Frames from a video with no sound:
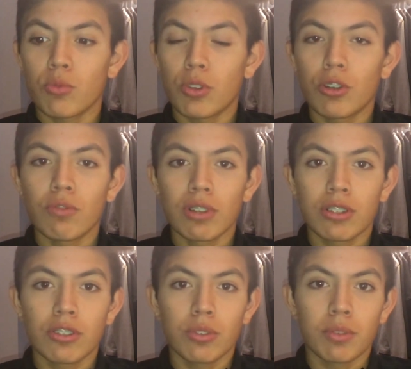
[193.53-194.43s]
went over
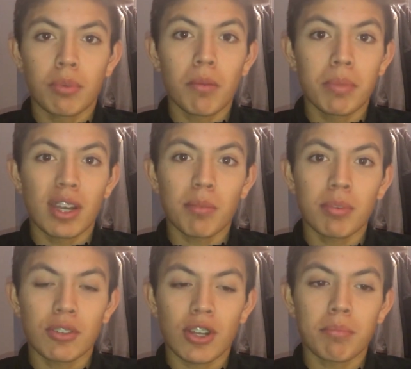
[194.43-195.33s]
to a Pump It Up
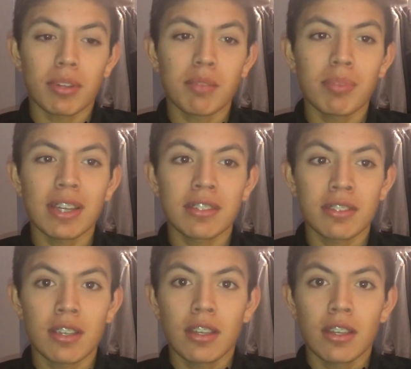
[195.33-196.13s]
a trampoline place.